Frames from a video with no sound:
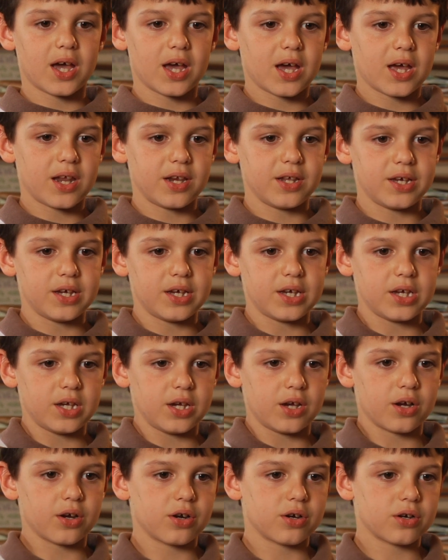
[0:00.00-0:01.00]
had
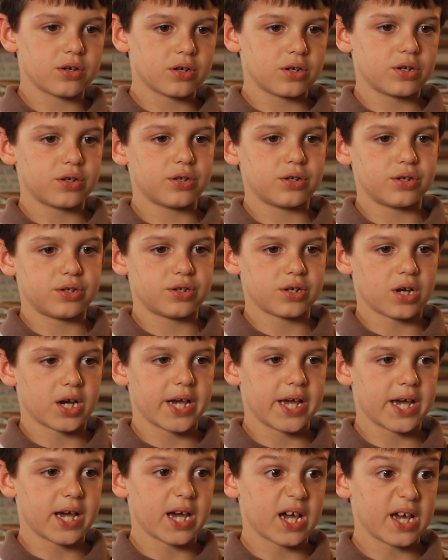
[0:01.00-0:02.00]
gears, I
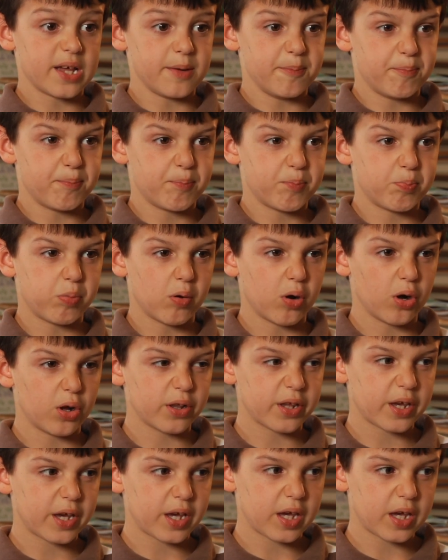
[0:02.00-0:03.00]
had
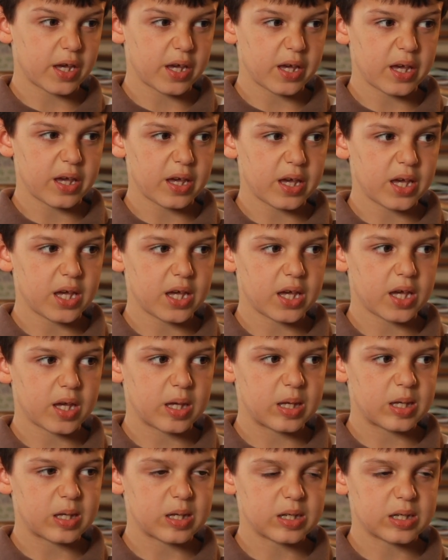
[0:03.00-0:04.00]

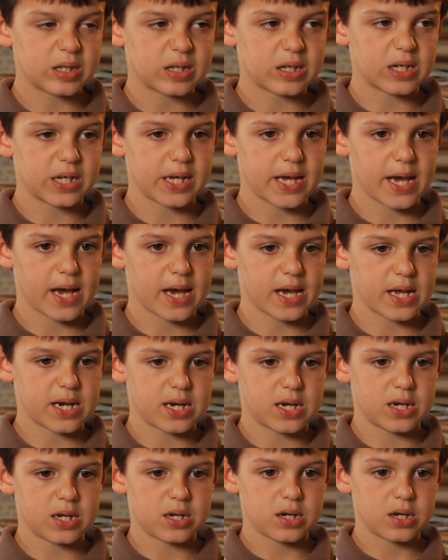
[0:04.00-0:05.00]
pulley, I
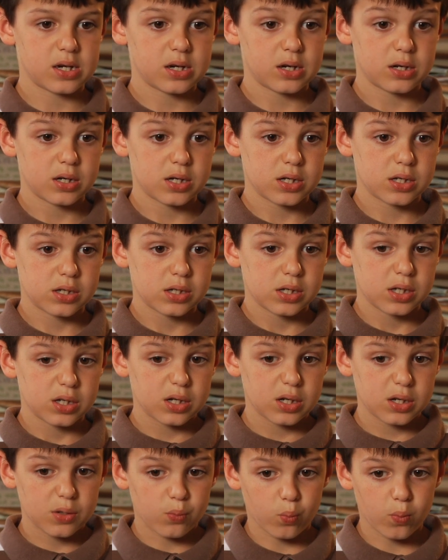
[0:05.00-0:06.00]
had
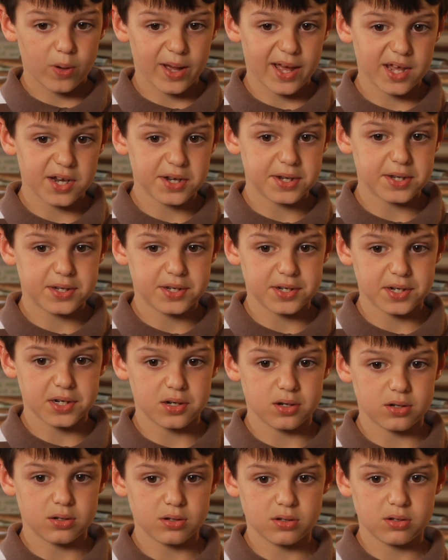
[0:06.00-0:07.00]
wedge
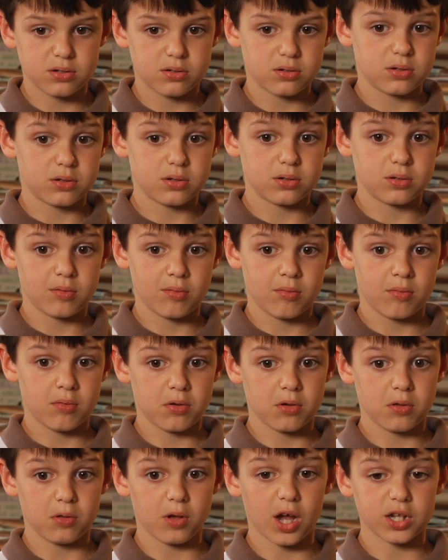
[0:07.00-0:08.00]
and
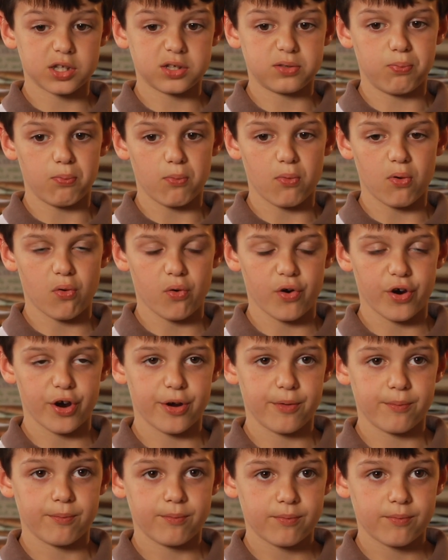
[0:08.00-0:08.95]
lots more.